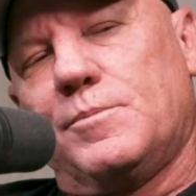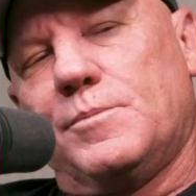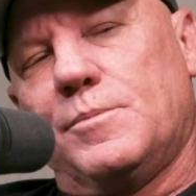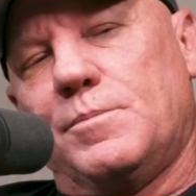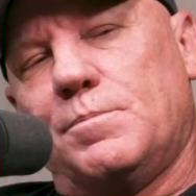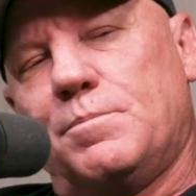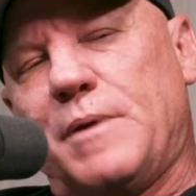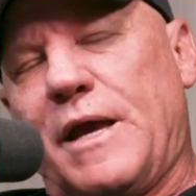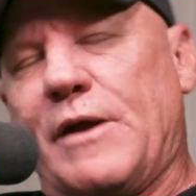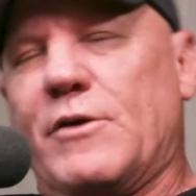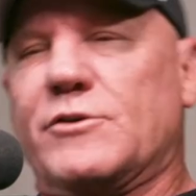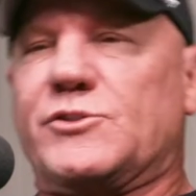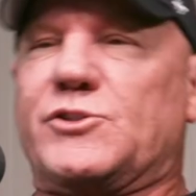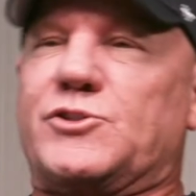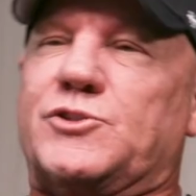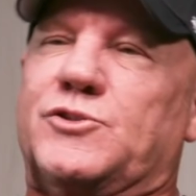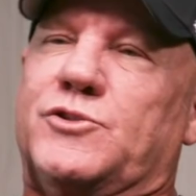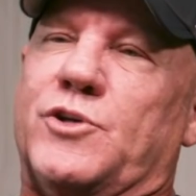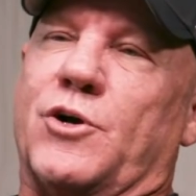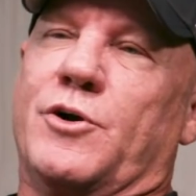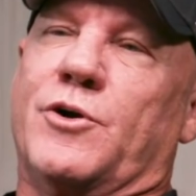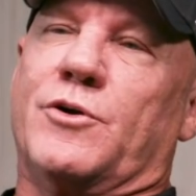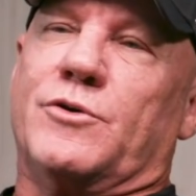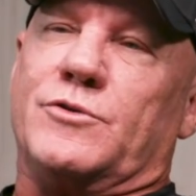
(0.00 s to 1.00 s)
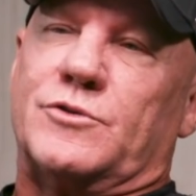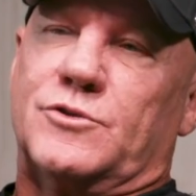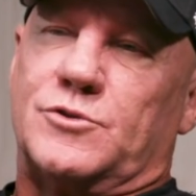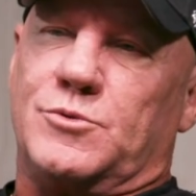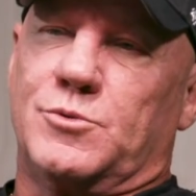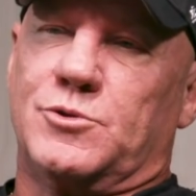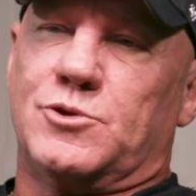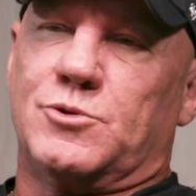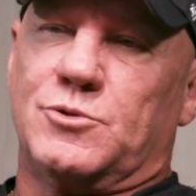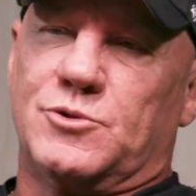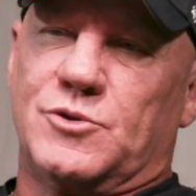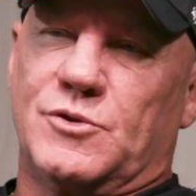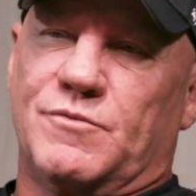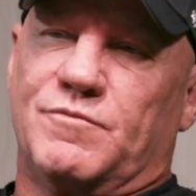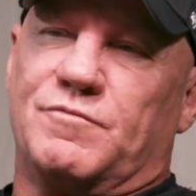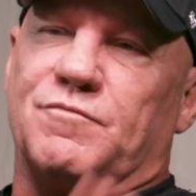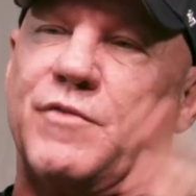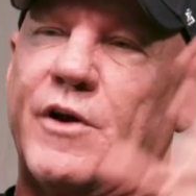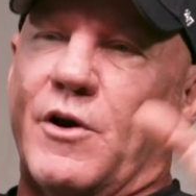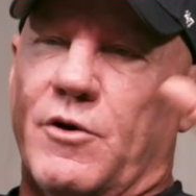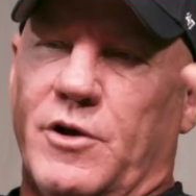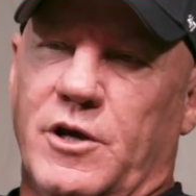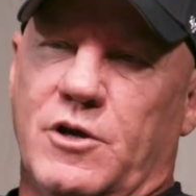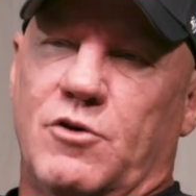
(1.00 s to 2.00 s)
Bear Stearns, which was a
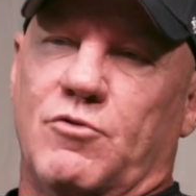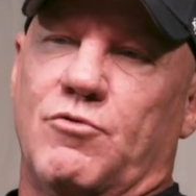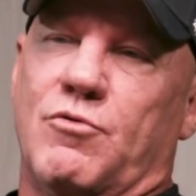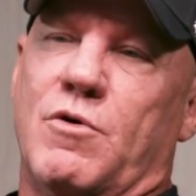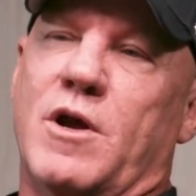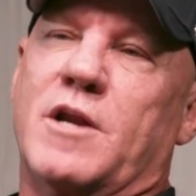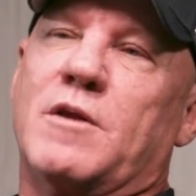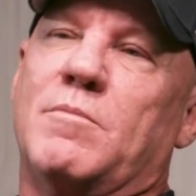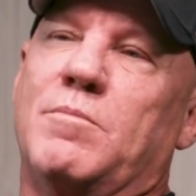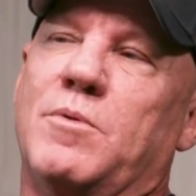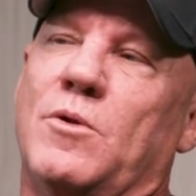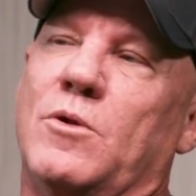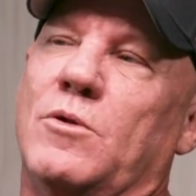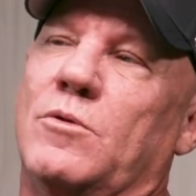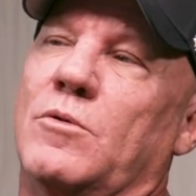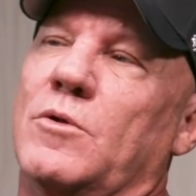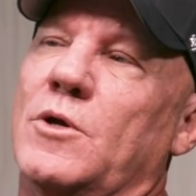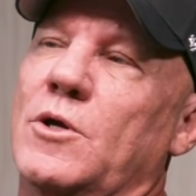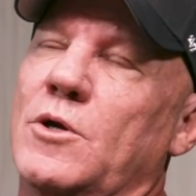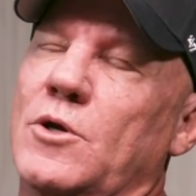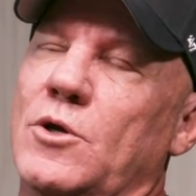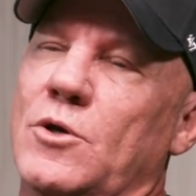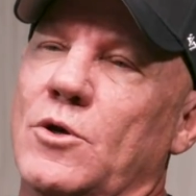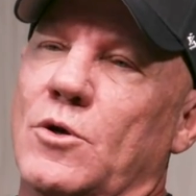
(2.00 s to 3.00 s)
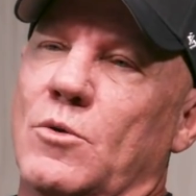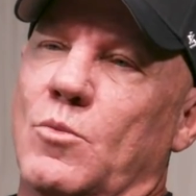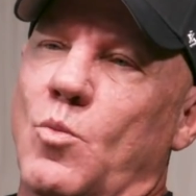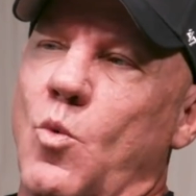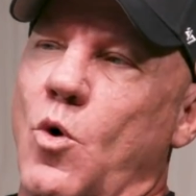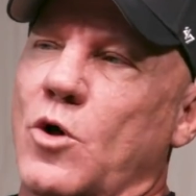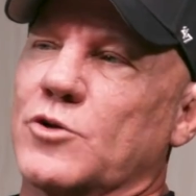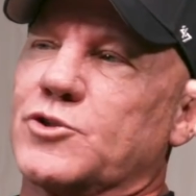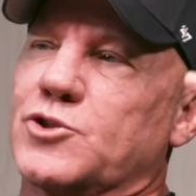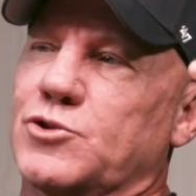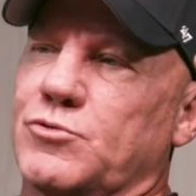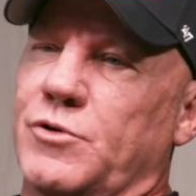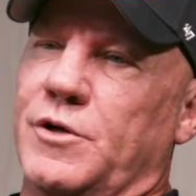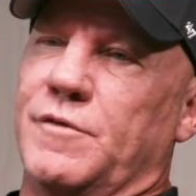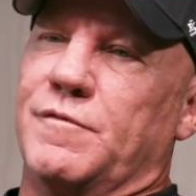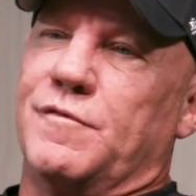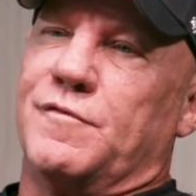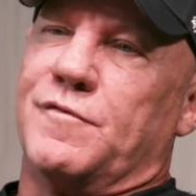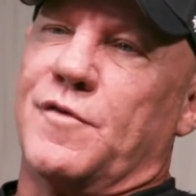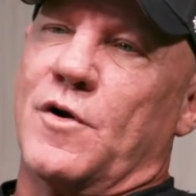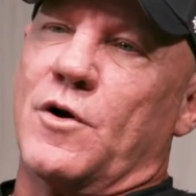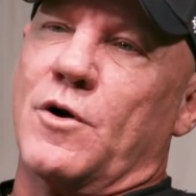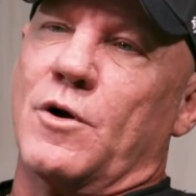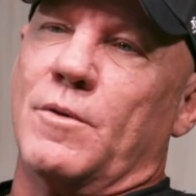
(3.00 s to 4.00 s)
very credible Wall Street
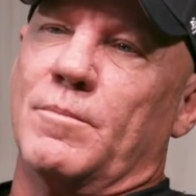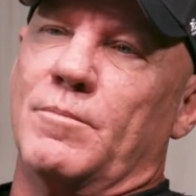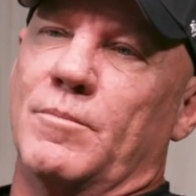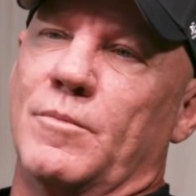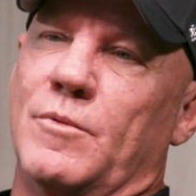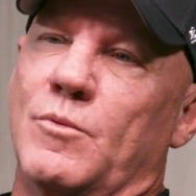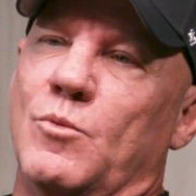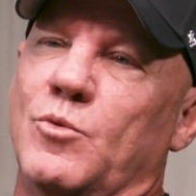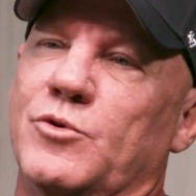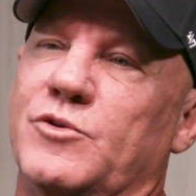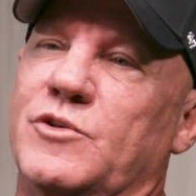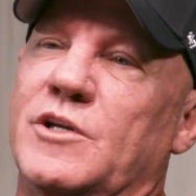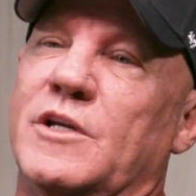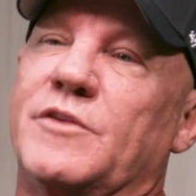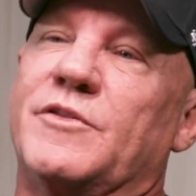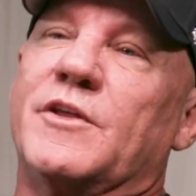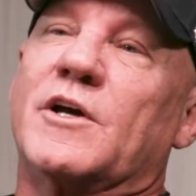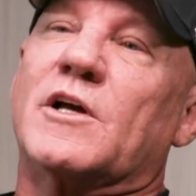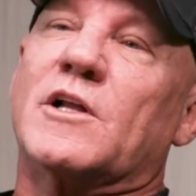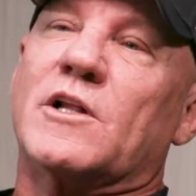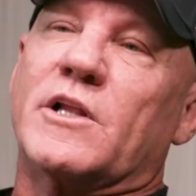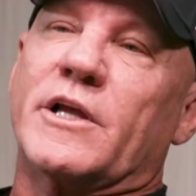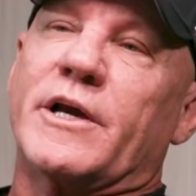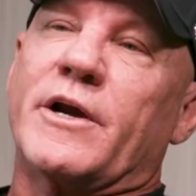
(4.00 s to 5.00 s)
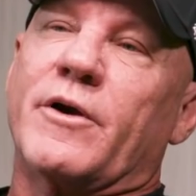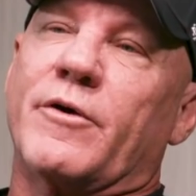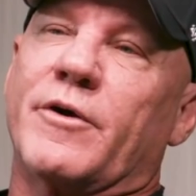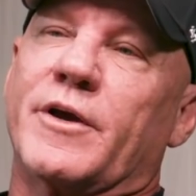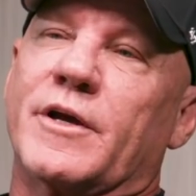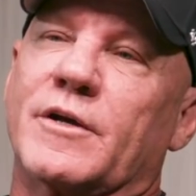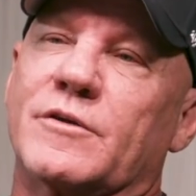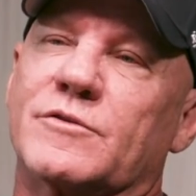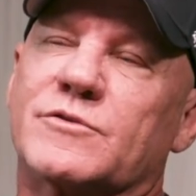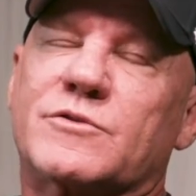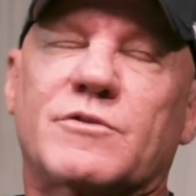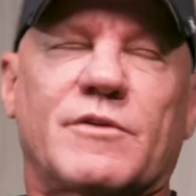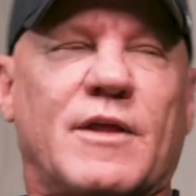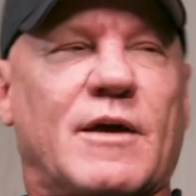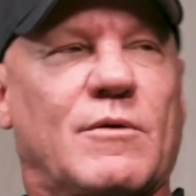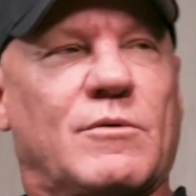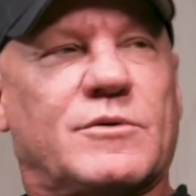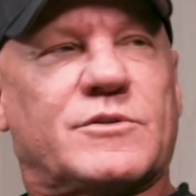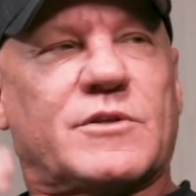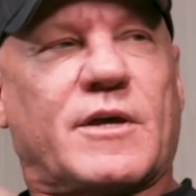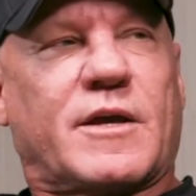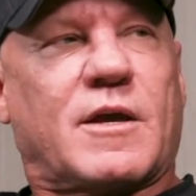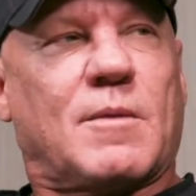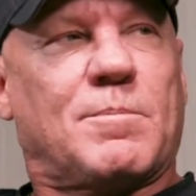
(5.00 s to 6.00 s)
firm, did the clearing. So that
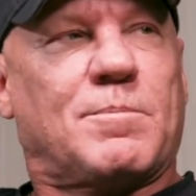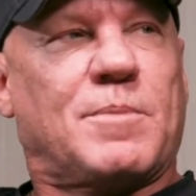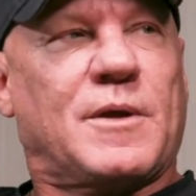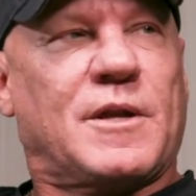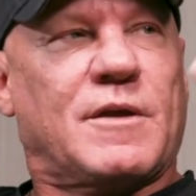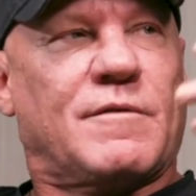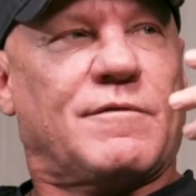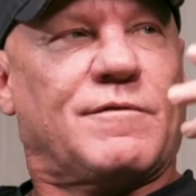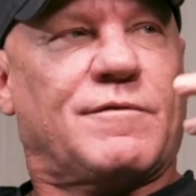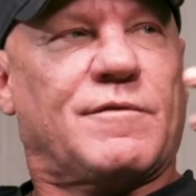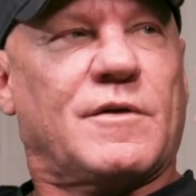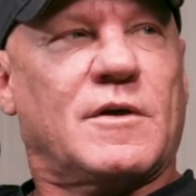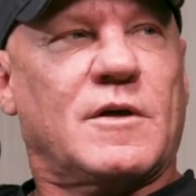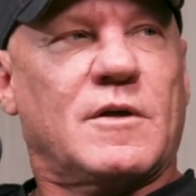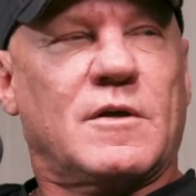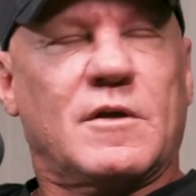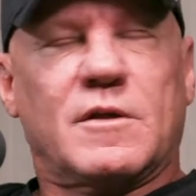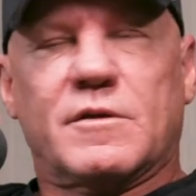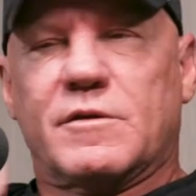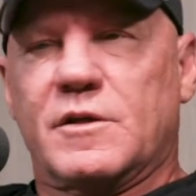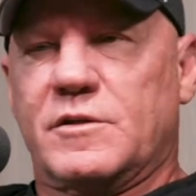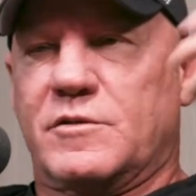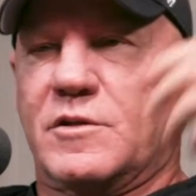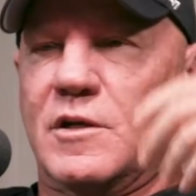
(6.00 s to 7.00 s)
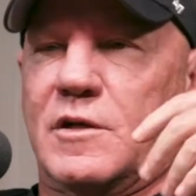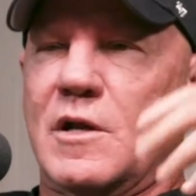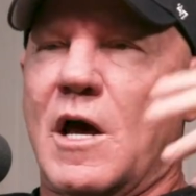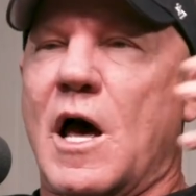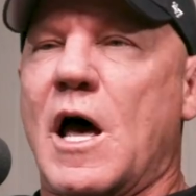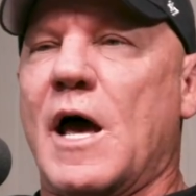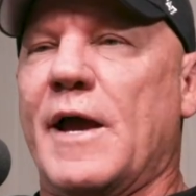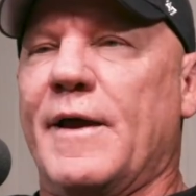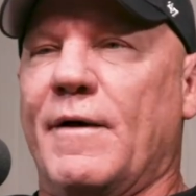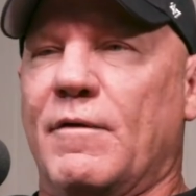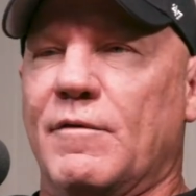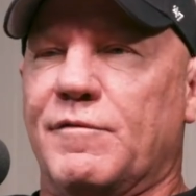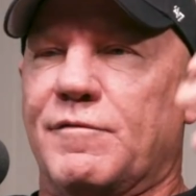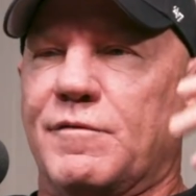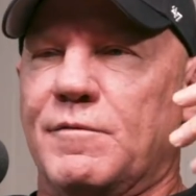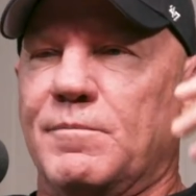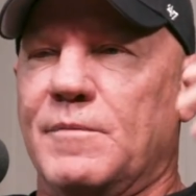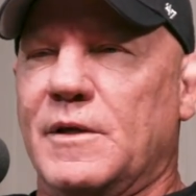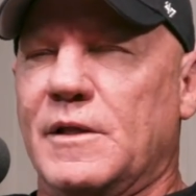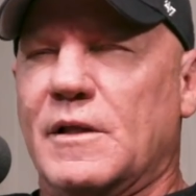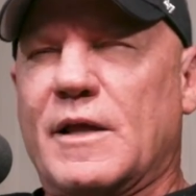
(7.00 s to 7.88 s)
was like a bit of the denial for me.